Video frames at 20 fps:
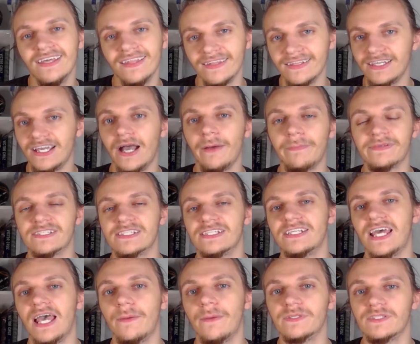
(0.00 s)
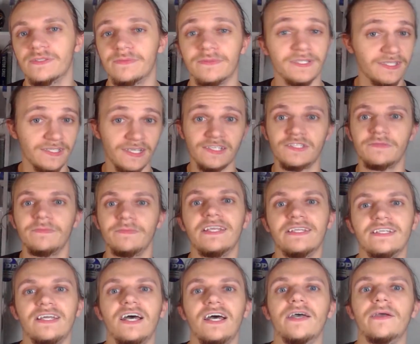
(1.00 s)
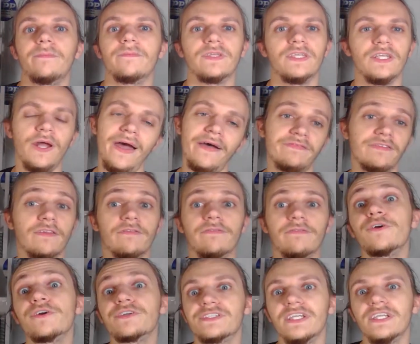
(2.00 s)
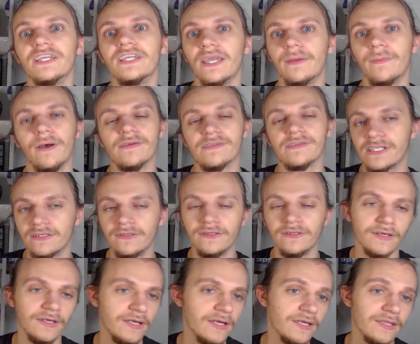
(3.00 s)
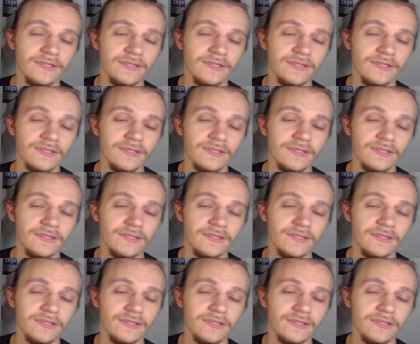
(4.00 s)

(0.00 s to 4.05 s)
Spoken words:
the opposite happens, because I spent time, you know, after the Florida State game, I was like, look,